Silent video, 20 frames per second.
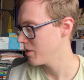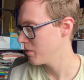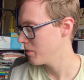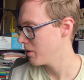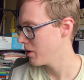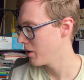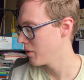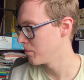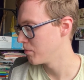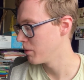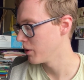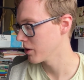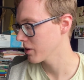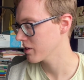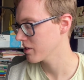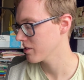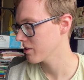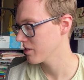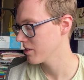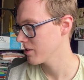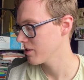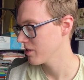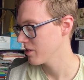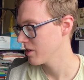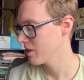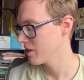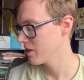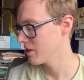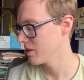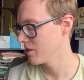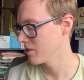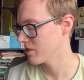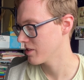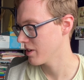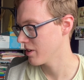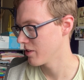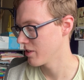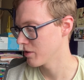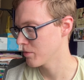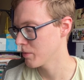a book,
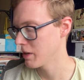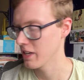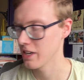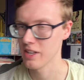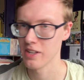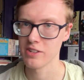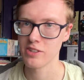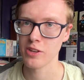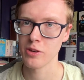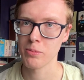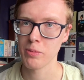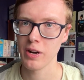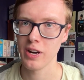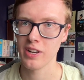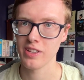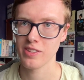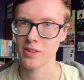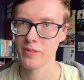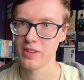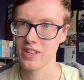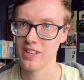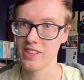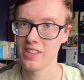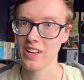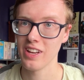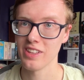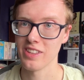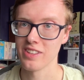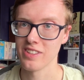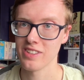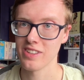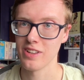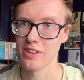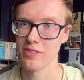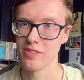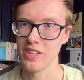series being in 2 parts, and the others,